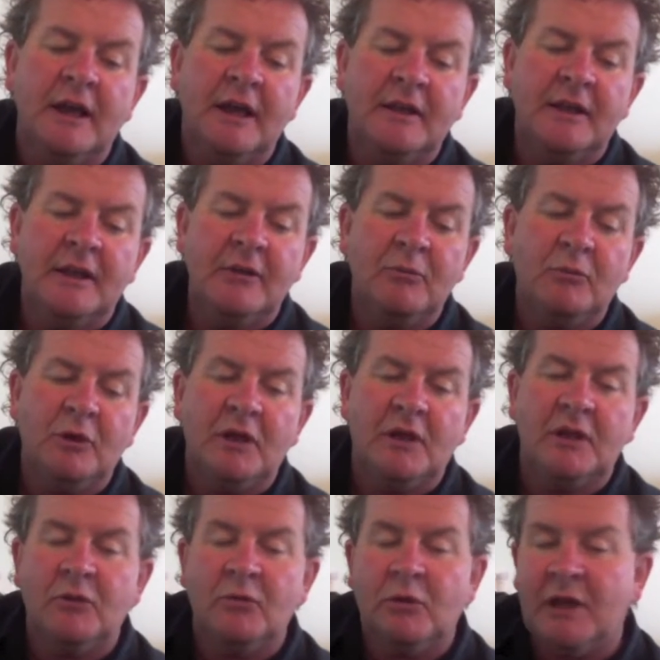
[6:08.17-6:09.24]
and then
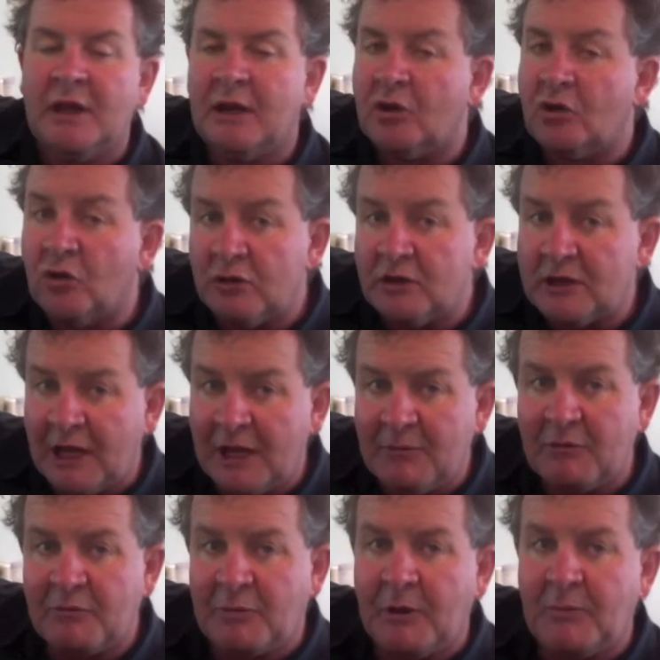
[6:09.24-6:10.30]
we get a good
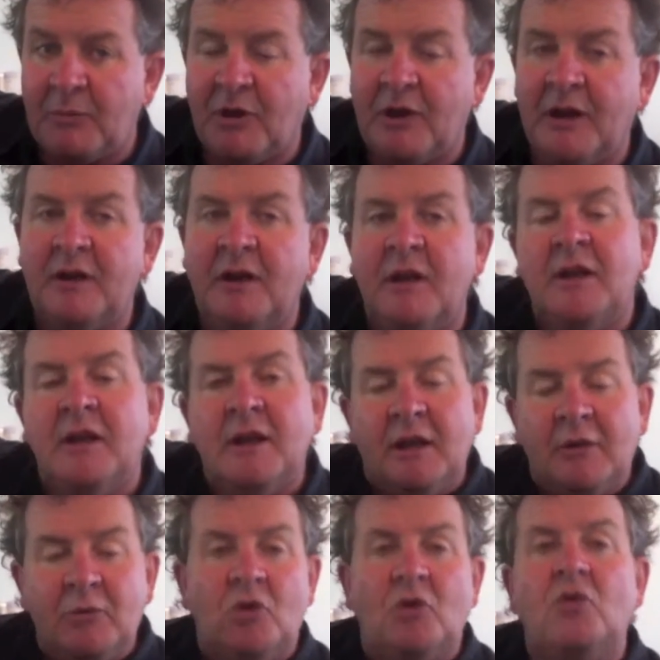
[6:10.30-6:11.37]
team of people in,
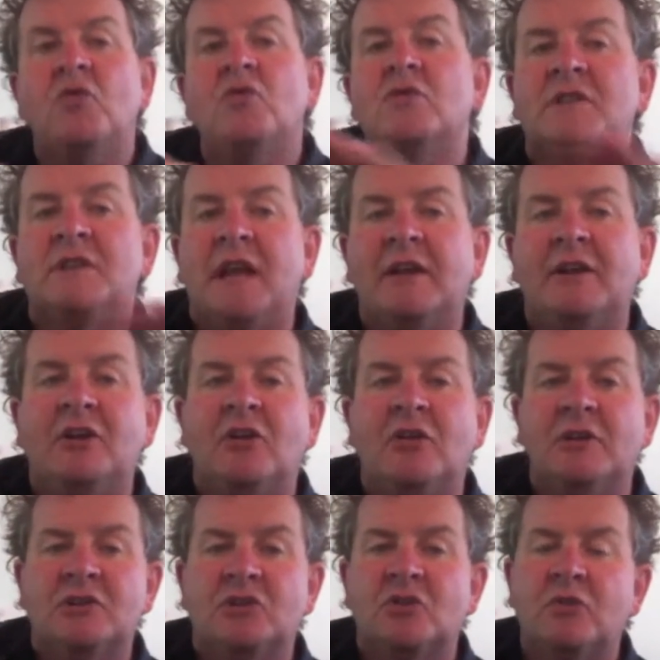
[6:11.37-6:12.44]
and we're all standing
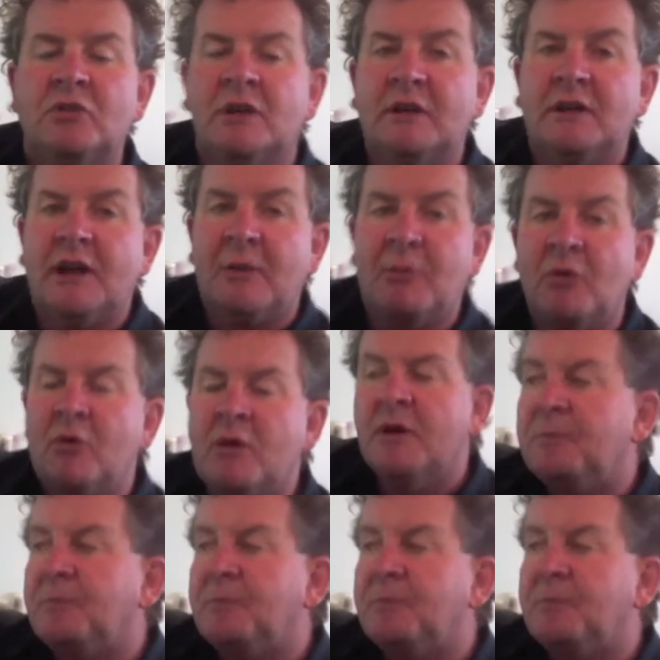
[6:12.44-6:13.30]
on the sorting table.